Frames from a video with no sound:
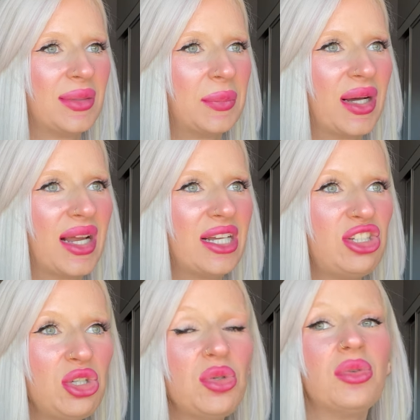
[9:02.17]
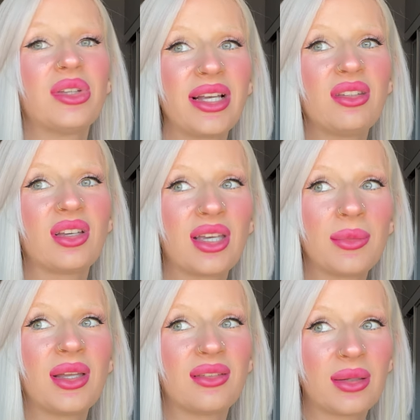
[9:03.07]
But I do like to
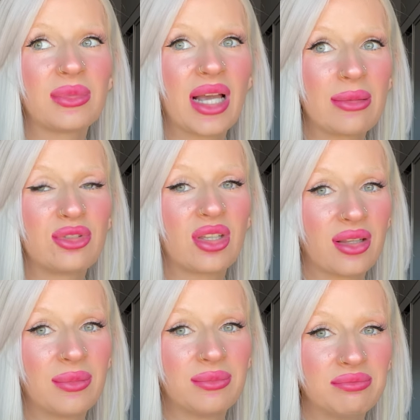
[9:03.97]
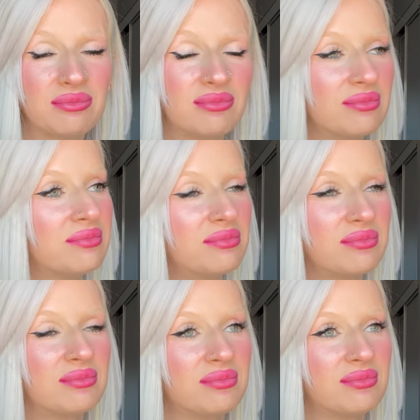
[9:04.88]
commit sometimes to them,
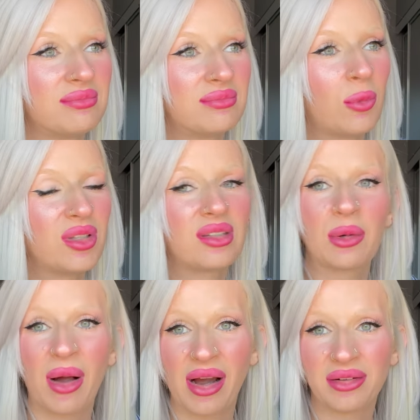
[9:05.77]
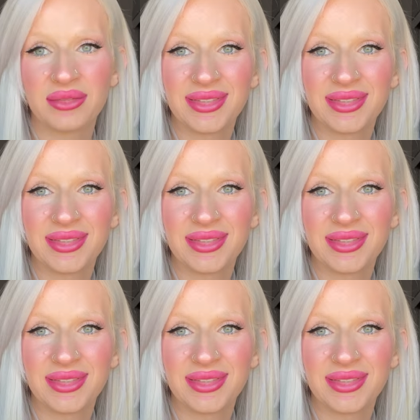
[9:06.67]
once in a while.